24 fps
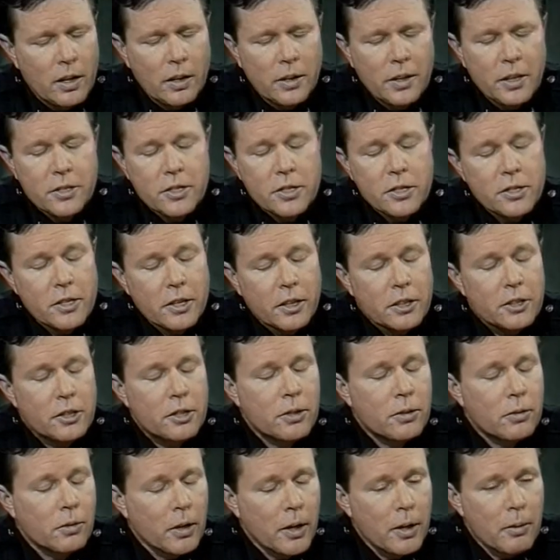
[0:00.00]
This is
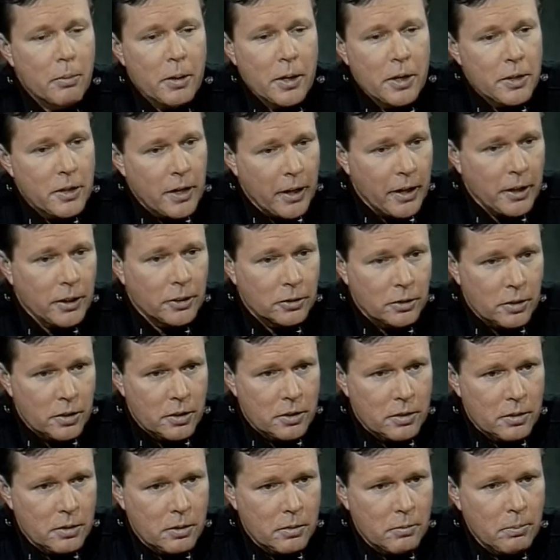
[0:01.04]
extremely
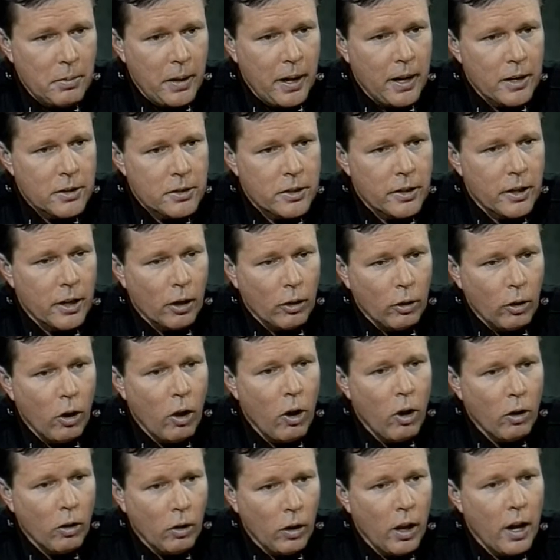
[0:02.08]
dangerous. Passing a
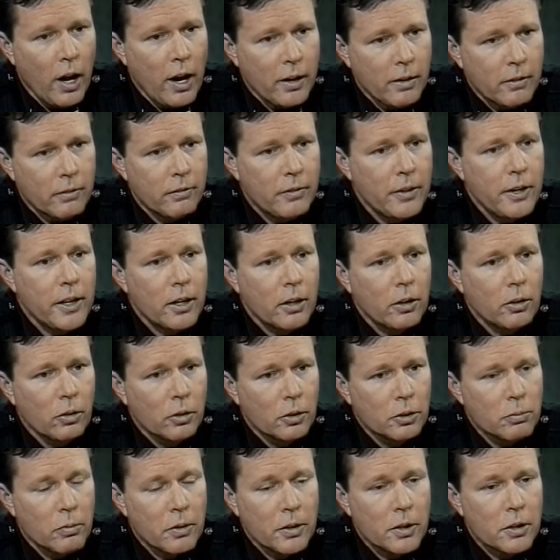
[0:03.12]
long line of
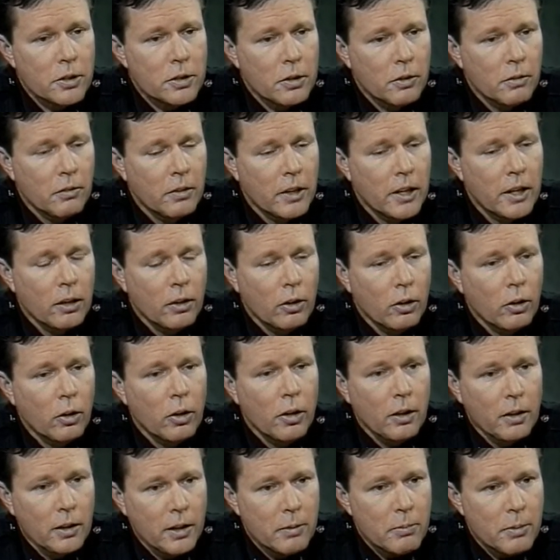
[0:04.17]
vehicles when there's little or
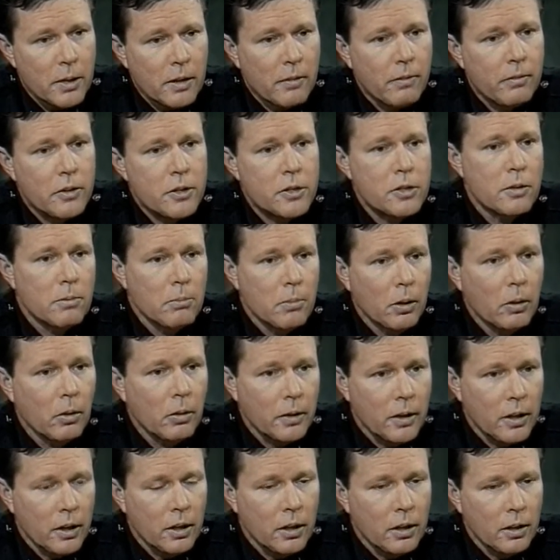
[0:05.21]
limited
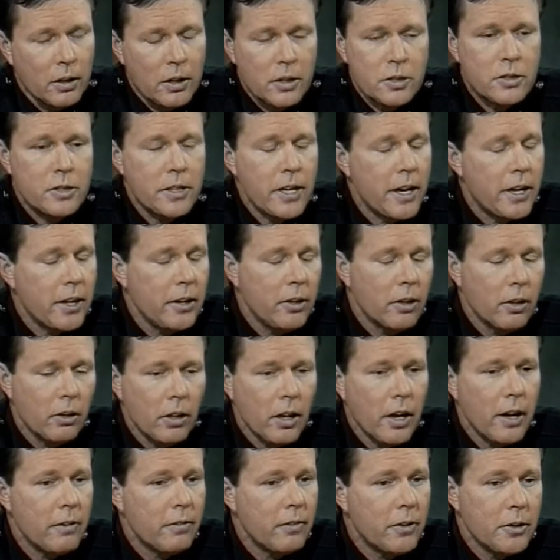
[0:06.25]
visibility is taking your
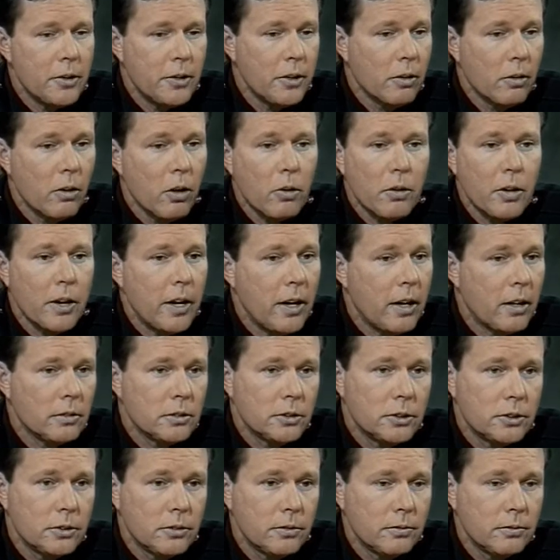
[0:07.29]
life into your own hands.